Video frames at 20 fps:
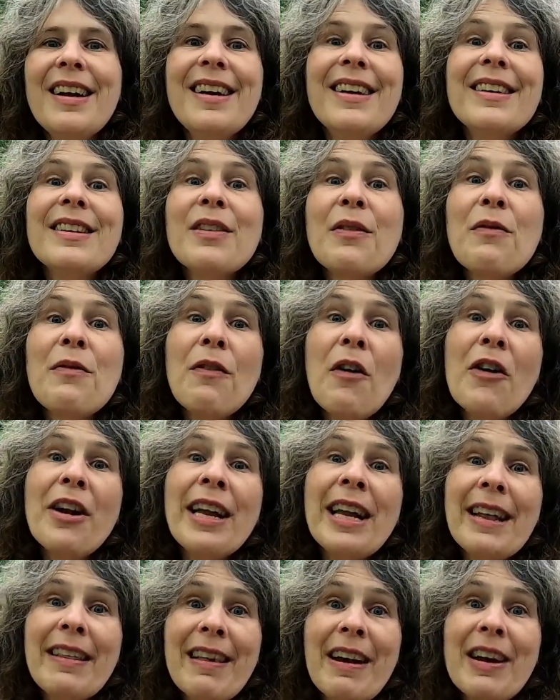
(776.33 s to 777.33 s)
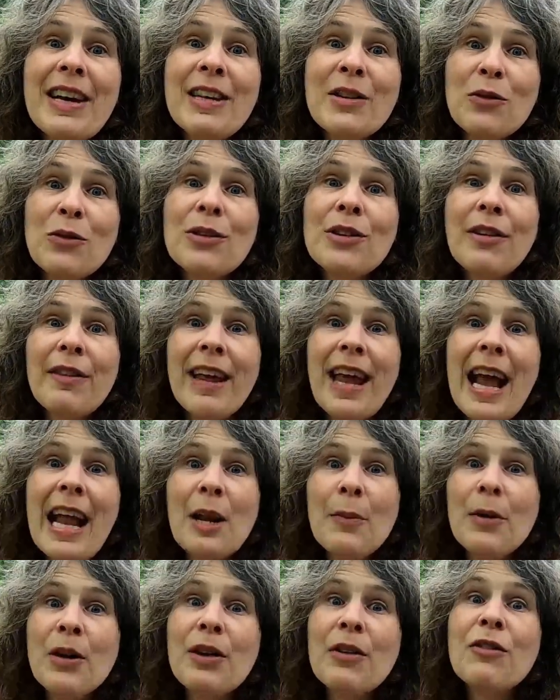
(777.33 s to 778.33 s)
So finally, there is also the
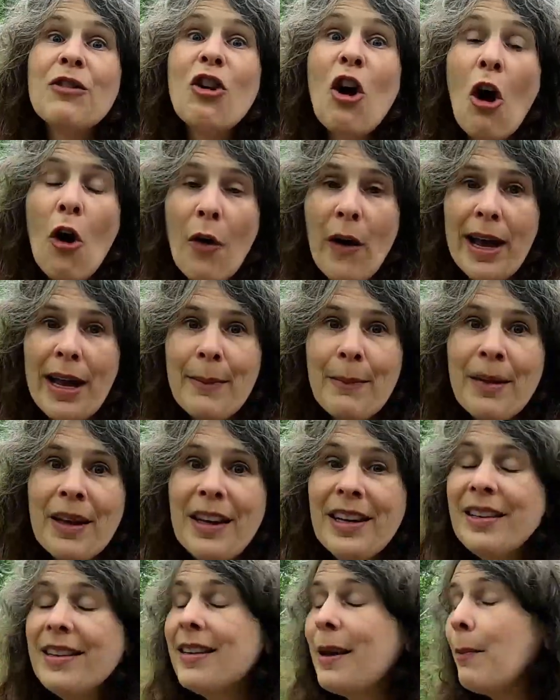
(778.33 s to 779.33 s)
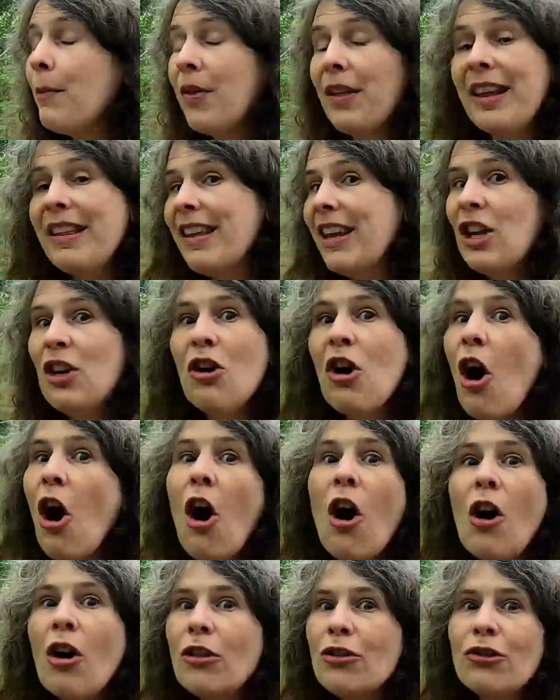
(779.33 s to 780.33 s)
element of time, something that you
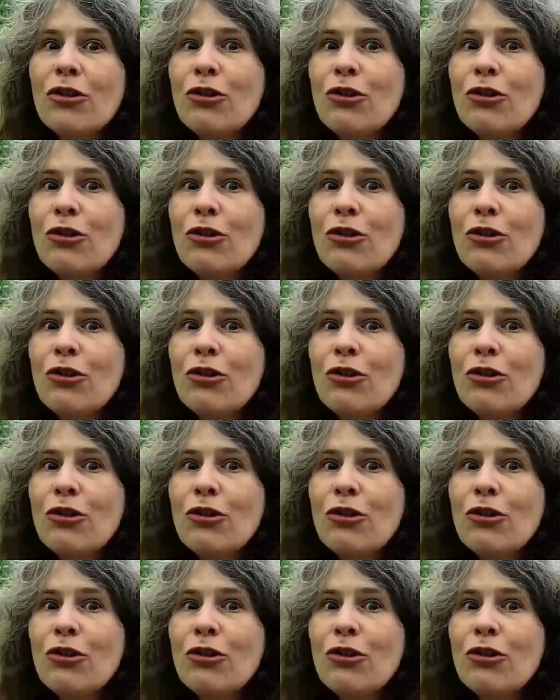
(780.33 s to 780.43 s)
can't